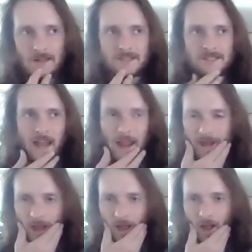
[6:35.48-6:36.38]

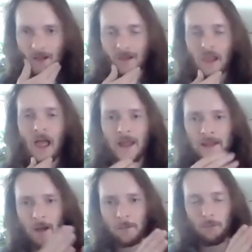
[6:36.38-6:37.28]
data lined
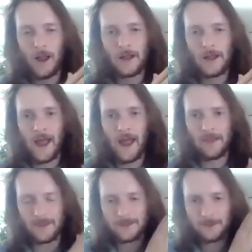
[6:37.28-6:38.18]
up right at,
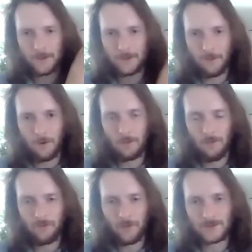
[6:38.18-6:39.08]
this is where they were
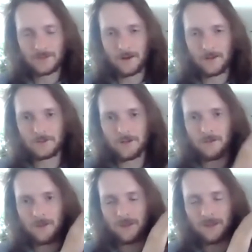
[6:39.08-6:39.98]
before they started treatment.